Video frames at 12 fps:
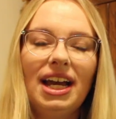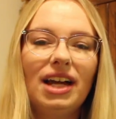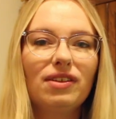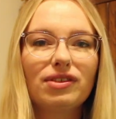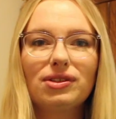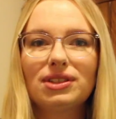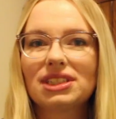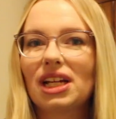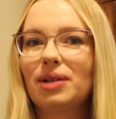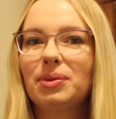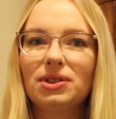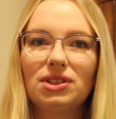And of course
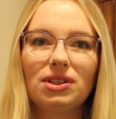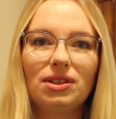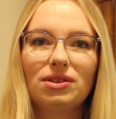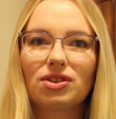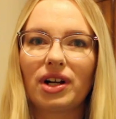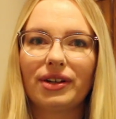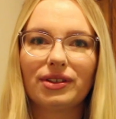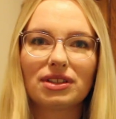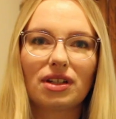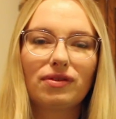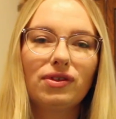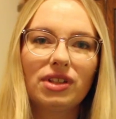I will do try-ons
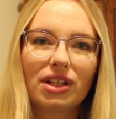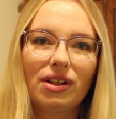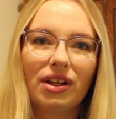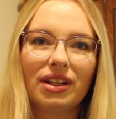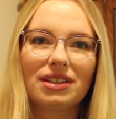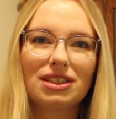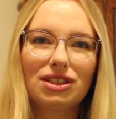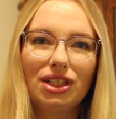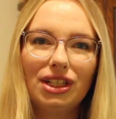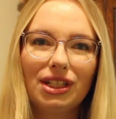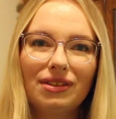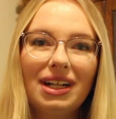for the clothes
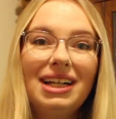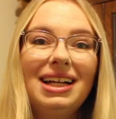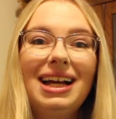too.